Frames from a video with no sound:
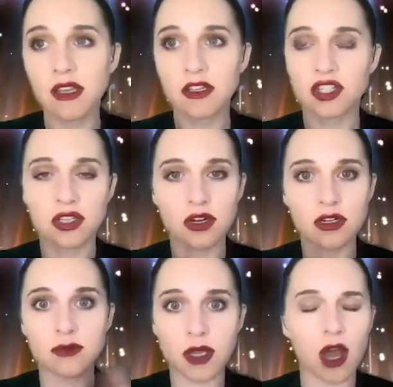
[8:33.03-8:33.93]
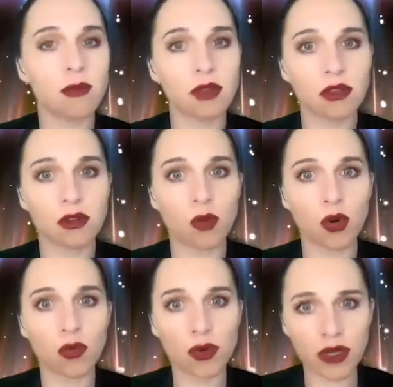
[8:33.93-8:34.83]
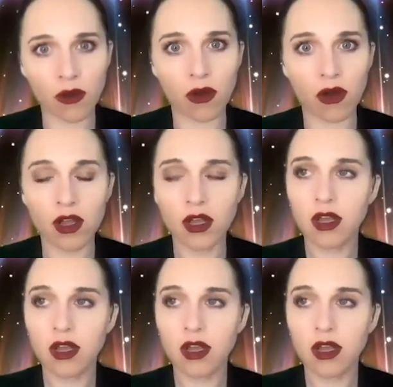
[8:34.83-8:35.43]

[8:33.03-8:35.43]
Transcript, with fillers: She started to become a little more real.